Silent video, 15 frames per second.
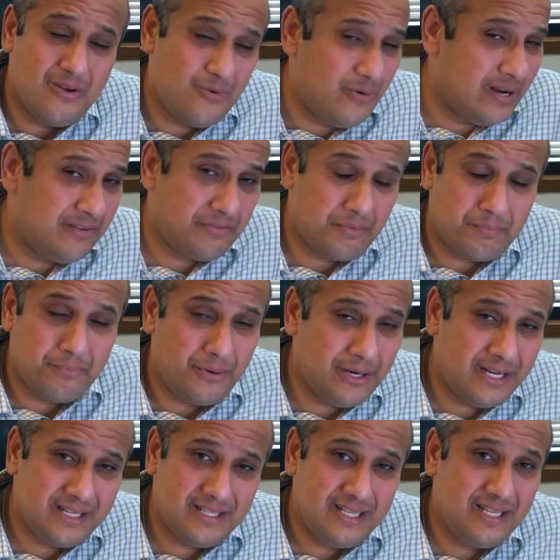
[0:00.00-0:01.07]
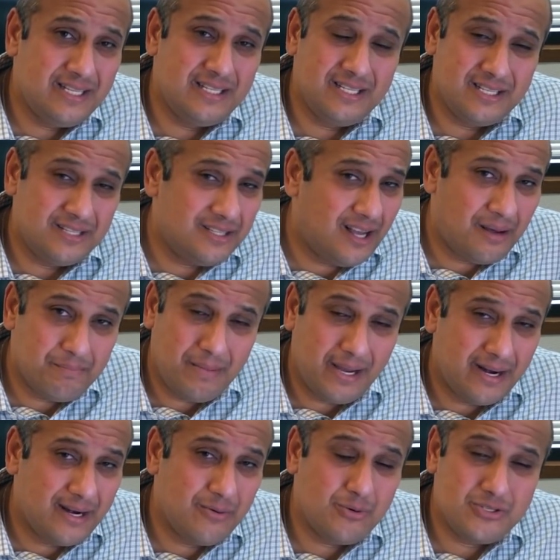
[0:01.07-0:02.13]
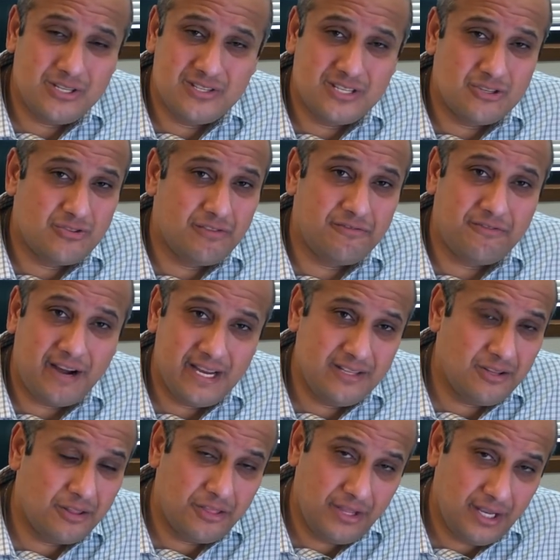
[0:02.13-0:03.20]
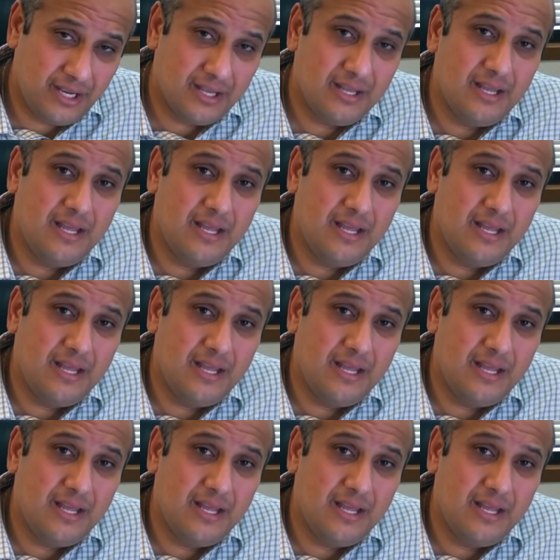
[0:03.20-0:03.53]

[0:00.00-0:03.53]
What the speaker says: Red from burgundy did not matter. It wasn't such a vital thing.